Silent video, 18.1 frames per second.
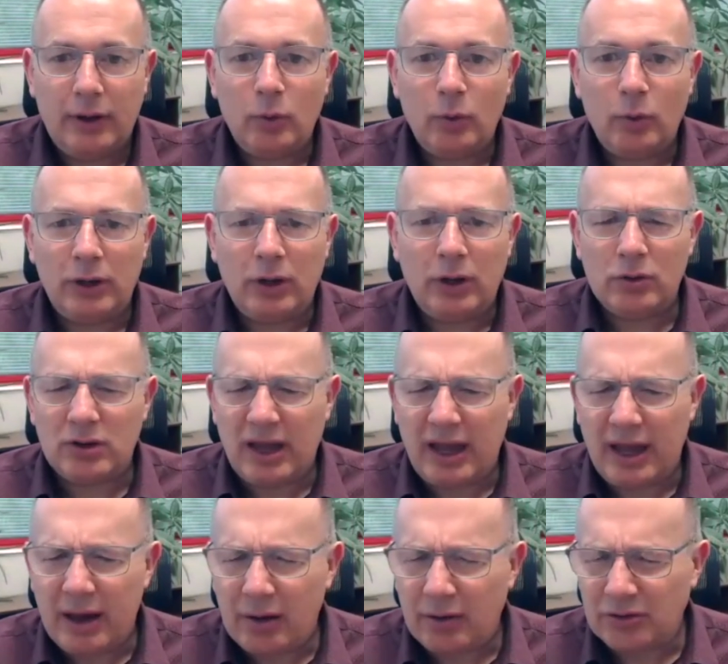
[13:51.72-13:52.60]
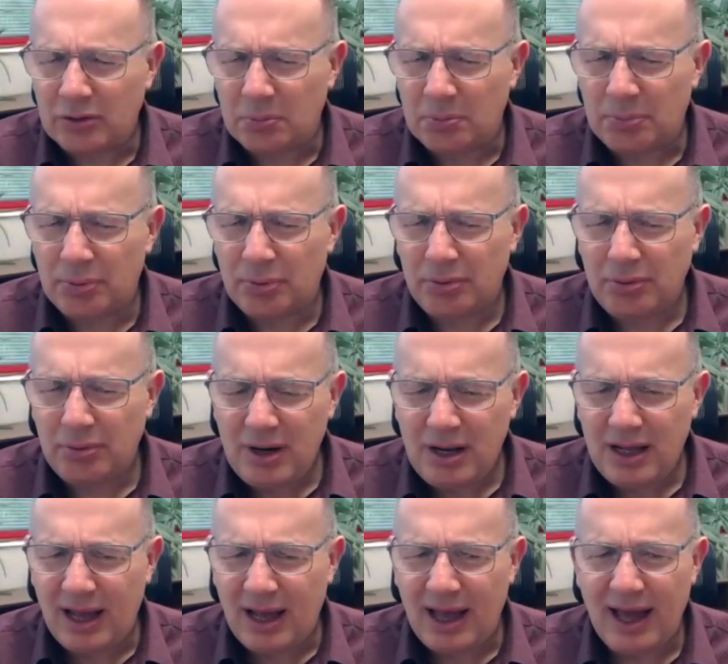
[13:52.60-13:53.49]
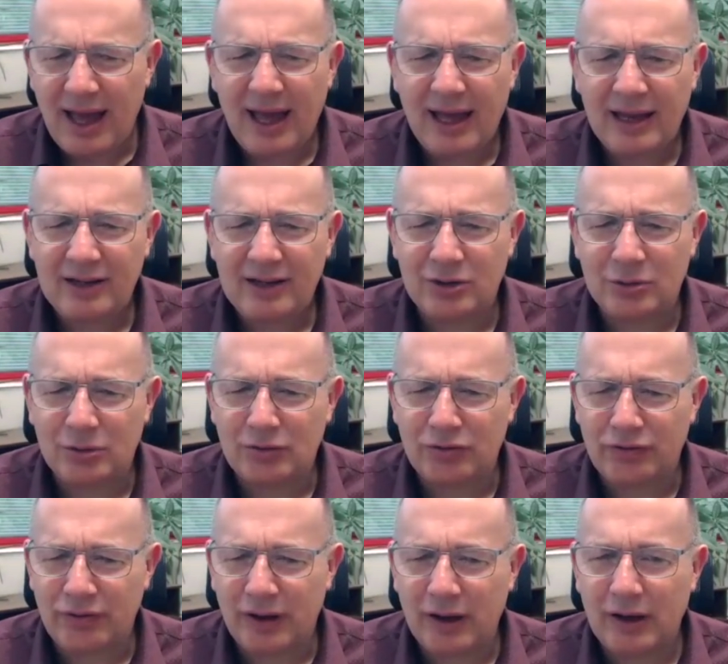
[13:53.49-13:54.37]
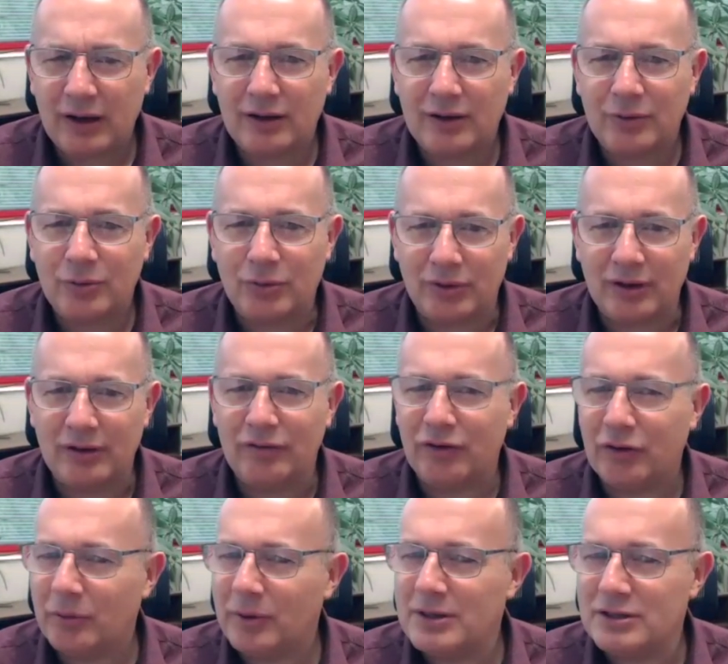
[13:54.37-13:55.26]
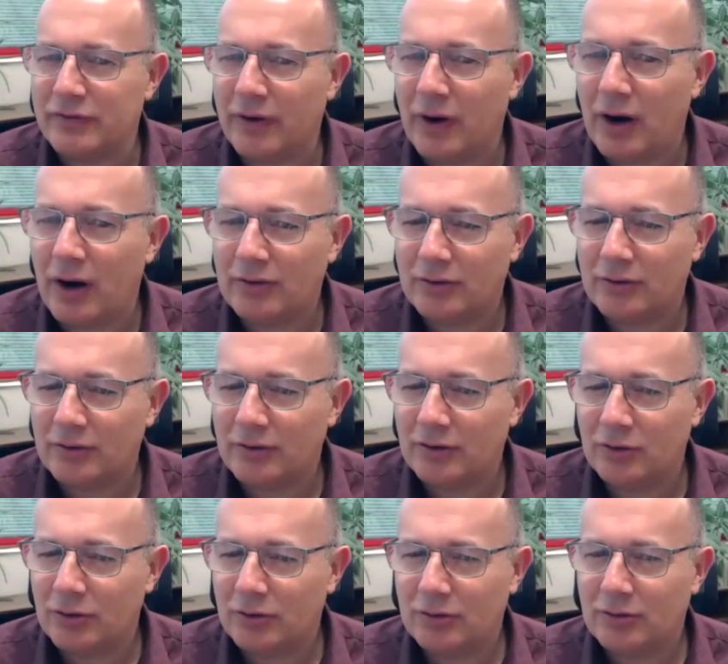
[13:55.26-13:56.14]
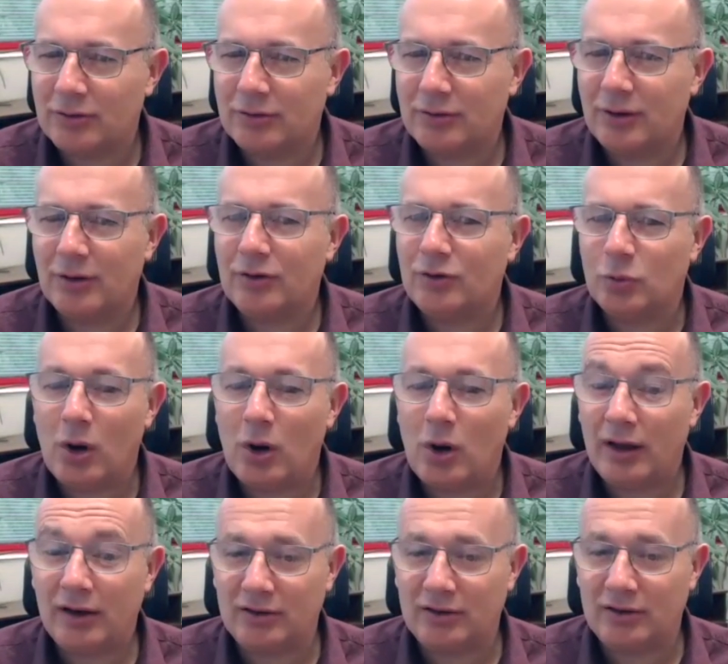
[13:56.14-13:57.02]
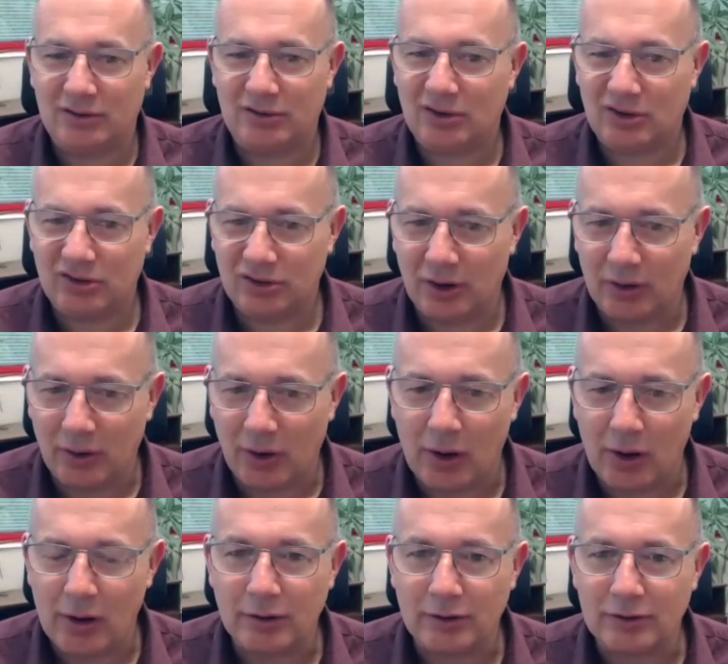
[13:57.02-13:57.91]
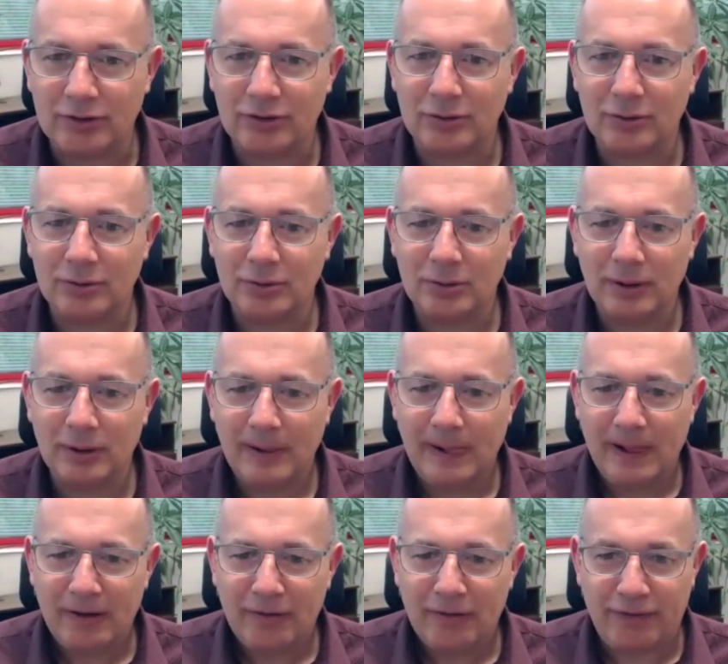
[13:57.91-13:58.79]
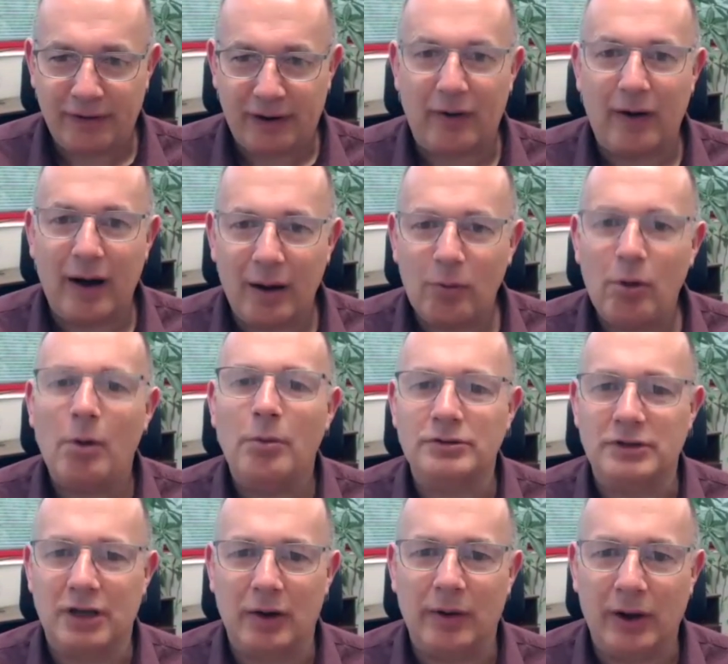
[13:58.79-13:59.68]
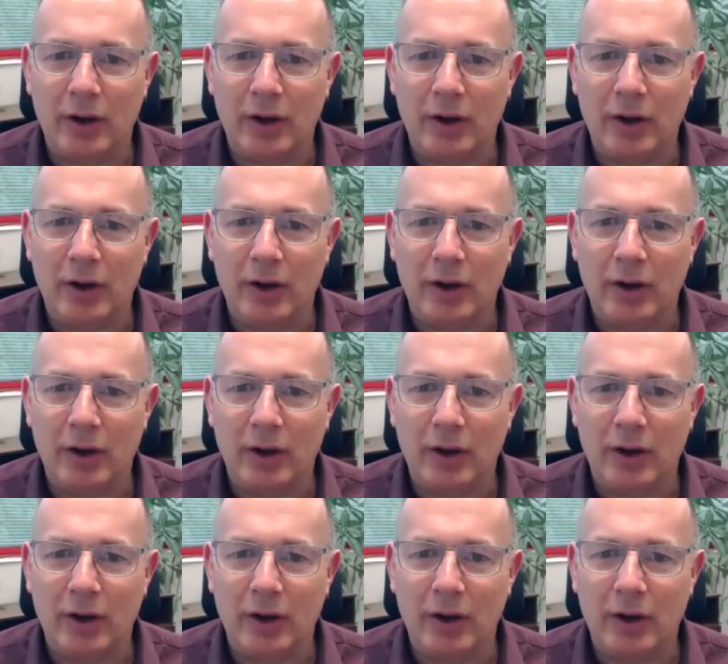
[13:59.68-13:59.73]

We know cows are pretty hard to infect with influenza viruses. It's why it took so long to figure out what was